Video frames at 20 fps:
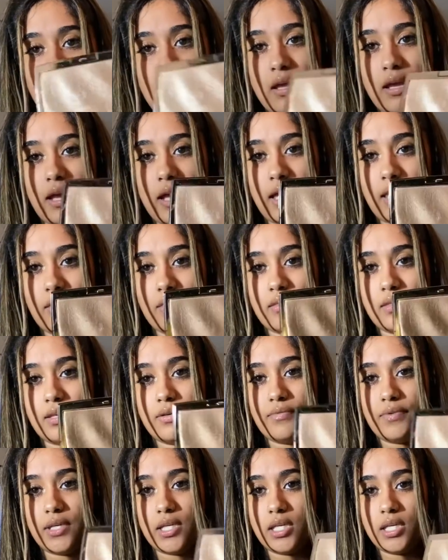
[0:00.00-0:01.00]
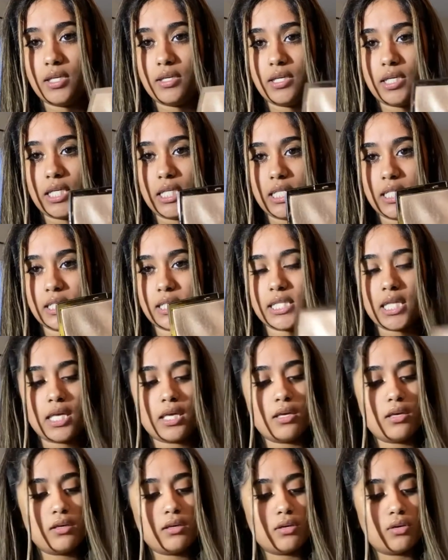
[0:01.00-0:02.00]
I love it. It is
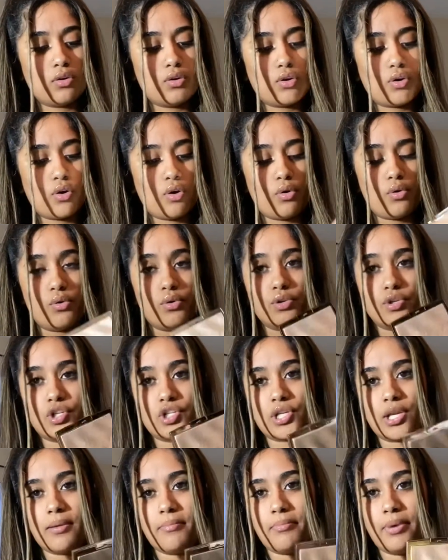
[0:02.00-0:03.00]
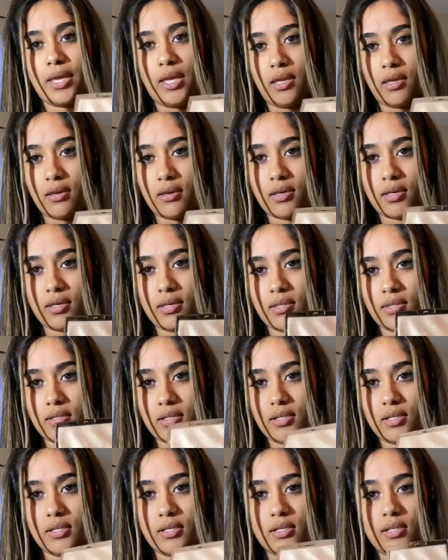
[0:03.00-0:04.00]
like a gold champagne
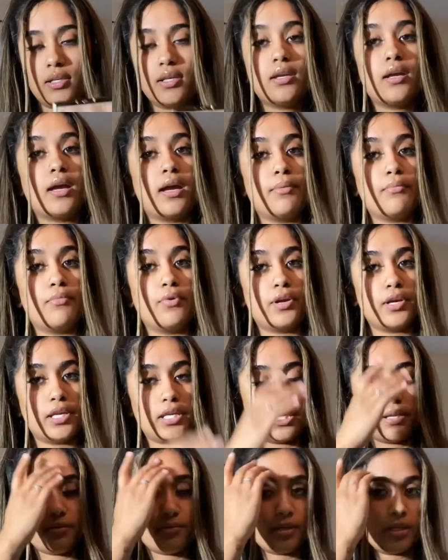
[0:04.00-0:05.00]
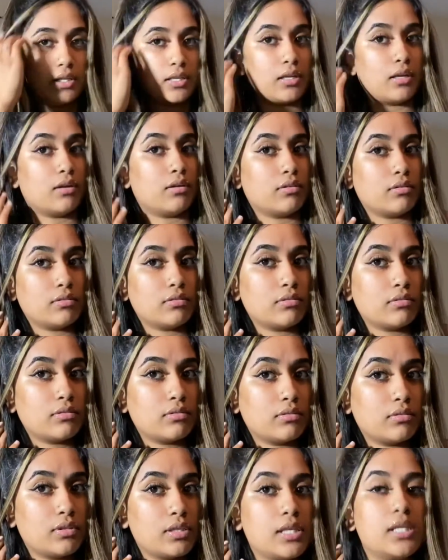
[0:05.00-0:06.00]
color. I'm wearing it right now.
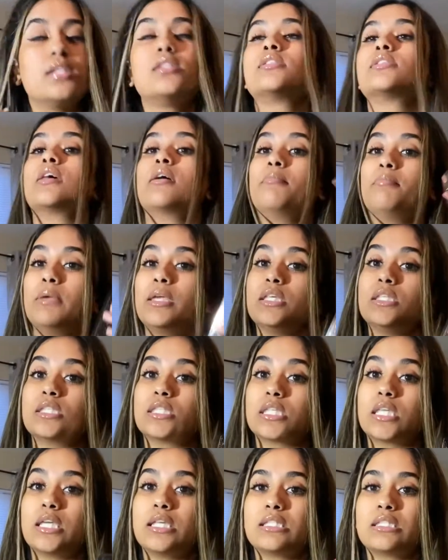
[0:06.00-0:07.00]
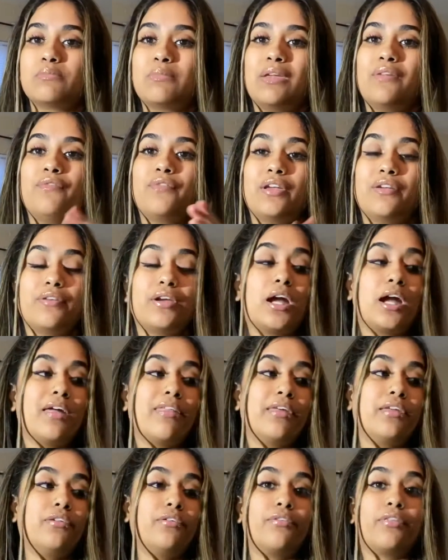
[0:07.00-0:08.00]
It's amazing. It's my favorite
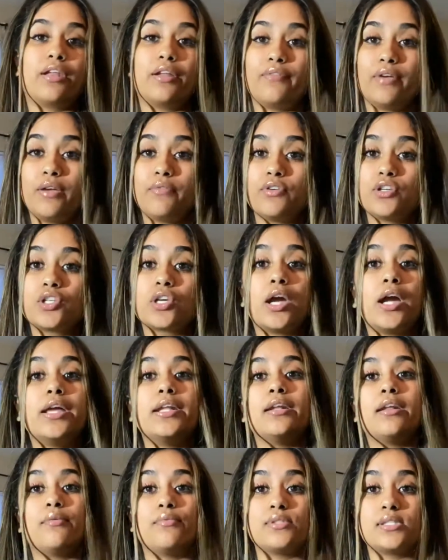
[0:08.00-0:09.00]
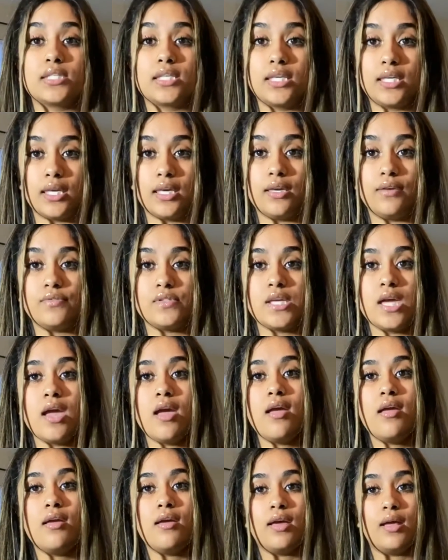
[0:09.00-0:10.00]
highlighter that I've ever tried, and it was a gift.
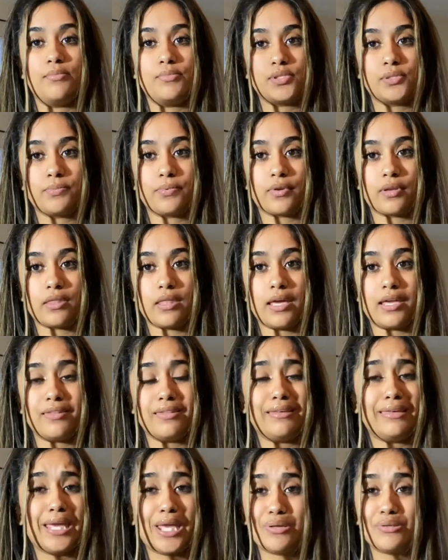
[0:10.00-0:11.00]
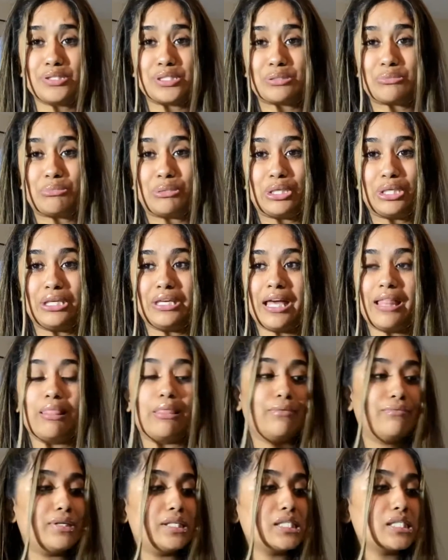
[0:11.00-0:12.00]
I'm super glad they gave it to me. I
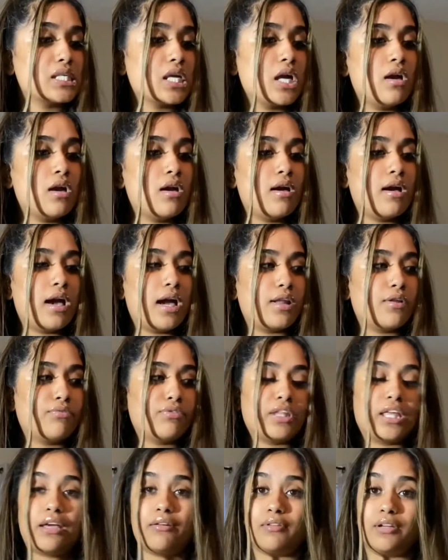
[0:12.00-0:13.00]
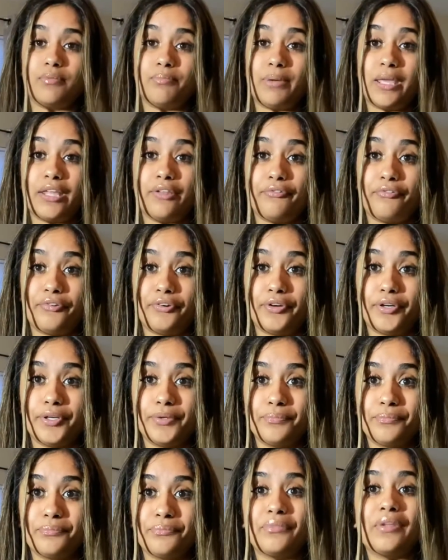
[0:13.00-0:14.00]
love it. I don't think I would have paid
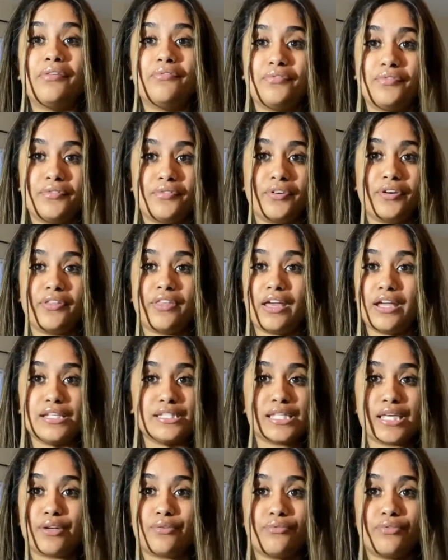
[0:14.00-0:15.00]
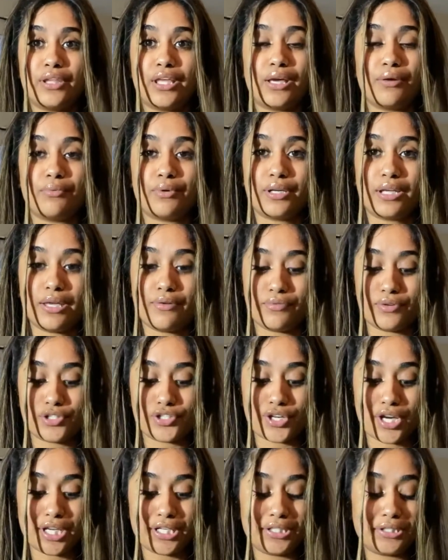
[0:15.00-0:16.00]
for that. I don't think I would have ever
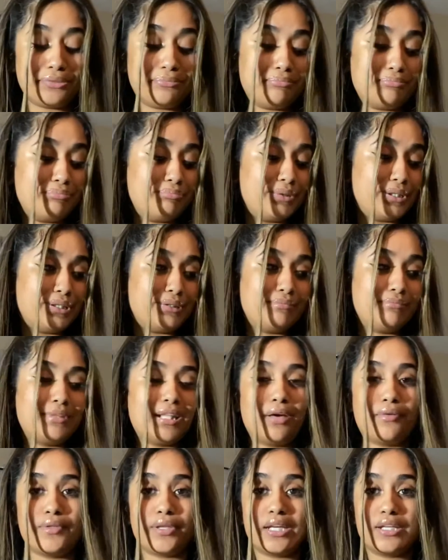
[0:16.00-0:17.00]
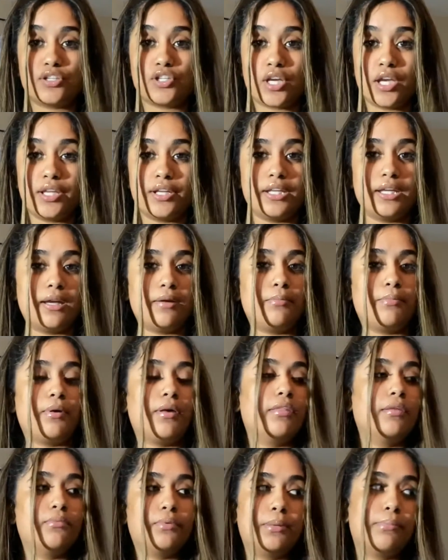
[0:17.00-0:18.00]
tried it, but now that I tried it, I'll
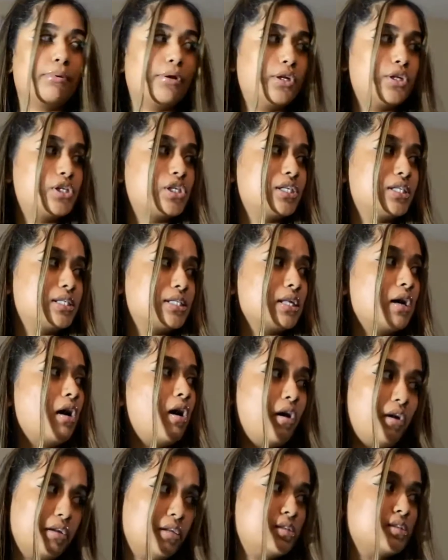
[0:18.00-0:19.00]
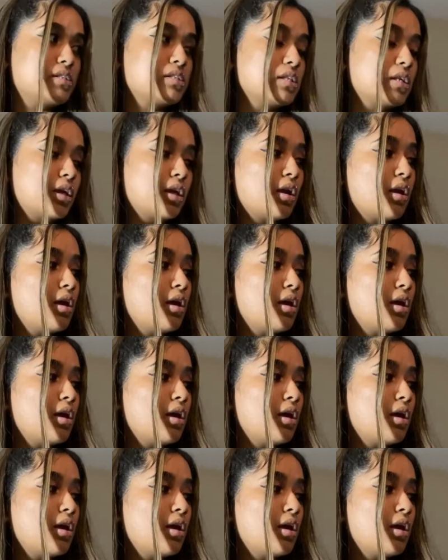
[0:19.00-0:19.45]
probably repurchase, honestly.